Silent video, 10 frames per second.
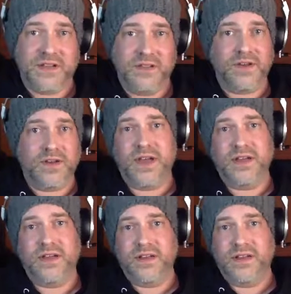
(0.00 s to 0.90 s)
looks
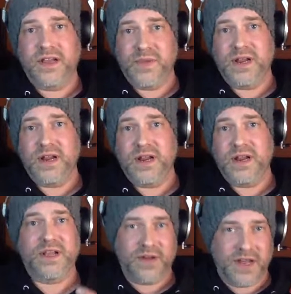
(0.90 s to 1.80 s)
like, and being able to
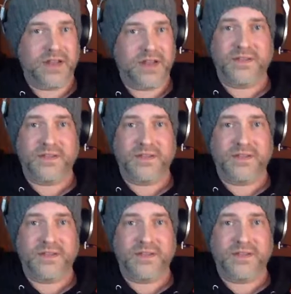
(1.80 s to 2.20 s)
say, okay, yeah,